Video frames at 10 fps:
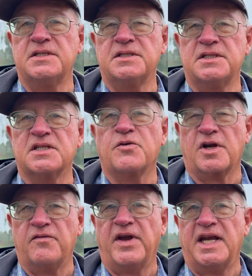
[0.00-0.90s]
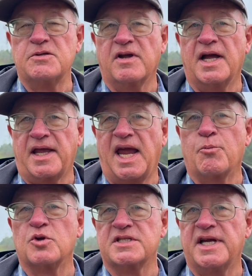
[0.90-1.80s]
just for convenience. We got
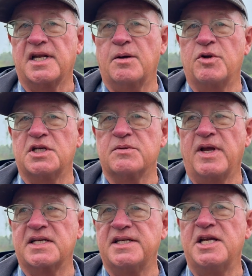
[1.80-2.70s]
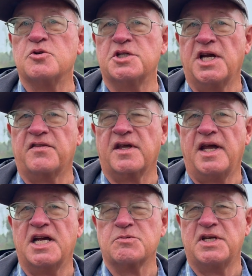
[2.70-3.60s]
cameras set up, and it just makes it easier to check the
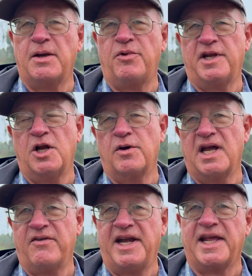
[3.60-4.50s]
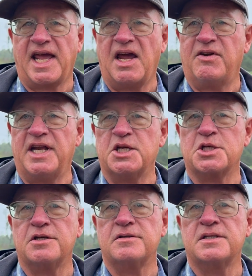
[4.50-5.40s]
cows. We typically don't have any calving
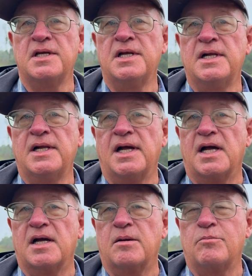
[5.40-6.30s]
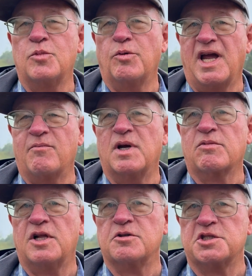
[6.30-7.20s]
issues, but we have them up
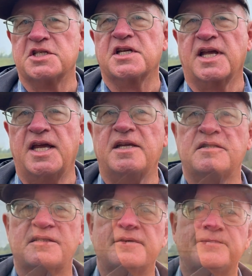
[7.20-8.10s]
close just in case.